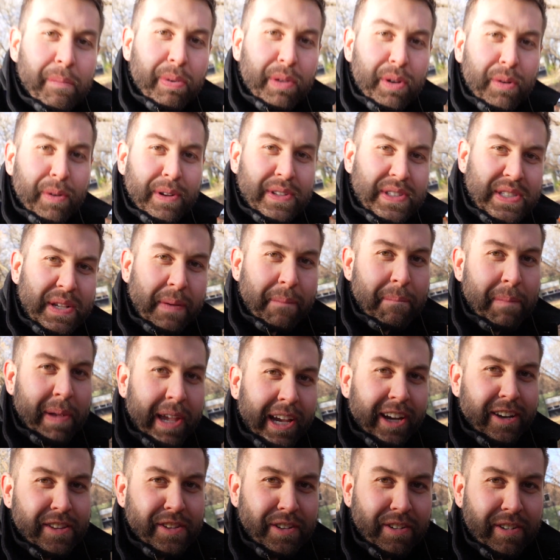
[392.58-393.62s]
blue and some
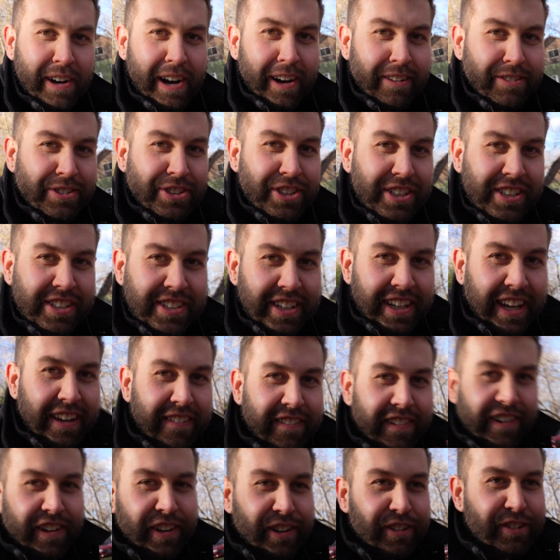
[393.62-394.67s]
pink on the ground just to
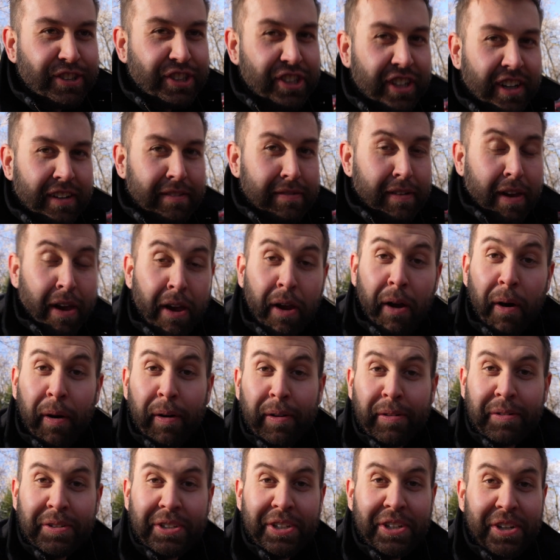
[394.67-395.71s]
give an illusion of
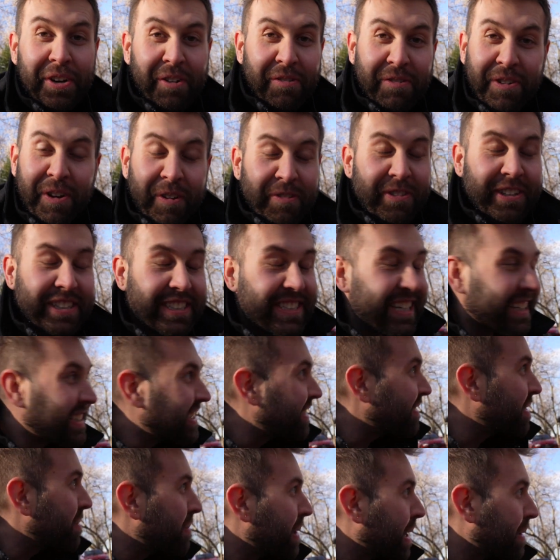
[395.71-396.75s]
you don't know the sex
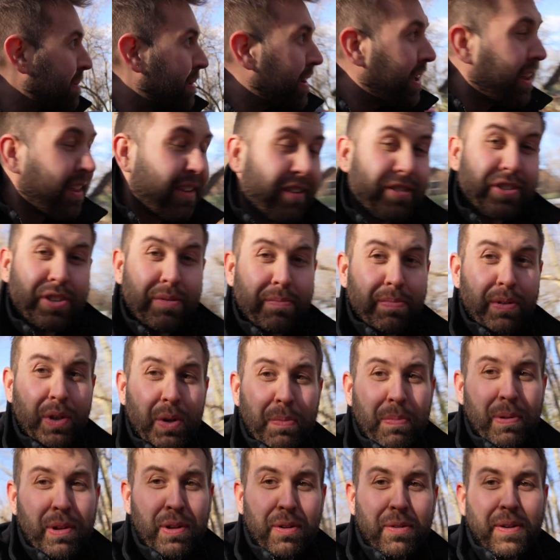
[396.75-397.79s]
of the baby. There's a blue
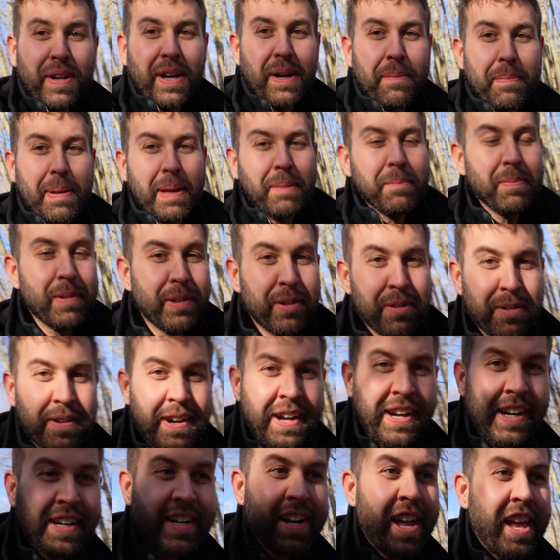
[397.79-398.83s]
balloon and a pink balloon,
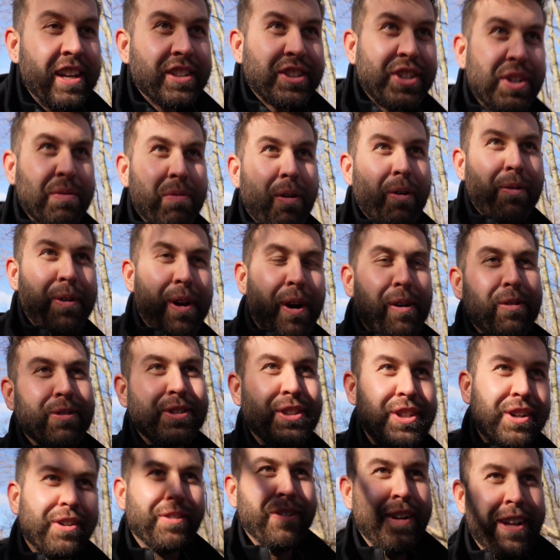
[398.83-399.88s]
so you won't know.
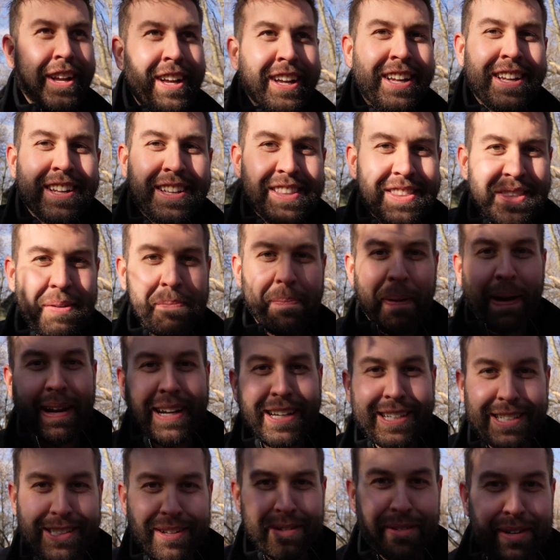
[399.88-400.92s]
So the
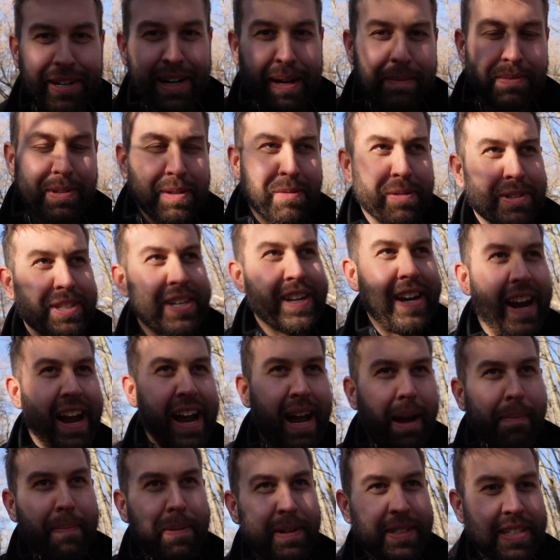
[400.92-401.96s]
bike is loaded up. So what's gonna
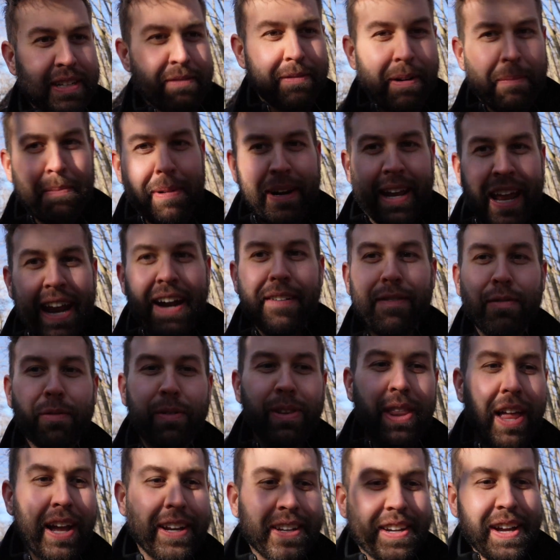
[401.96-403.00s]
happen is that we're gonna get
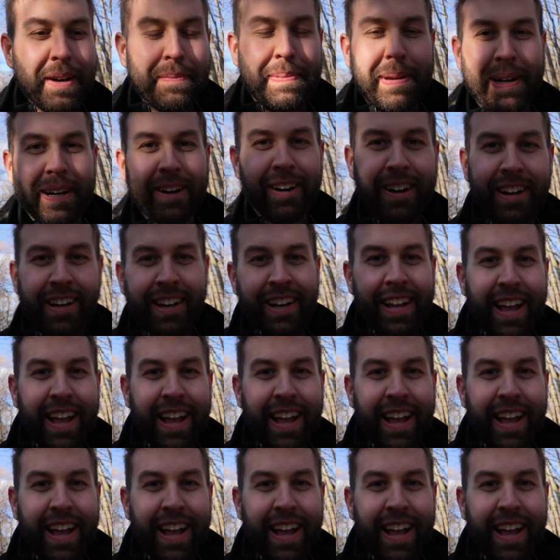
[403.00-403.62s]
everyone lined up here.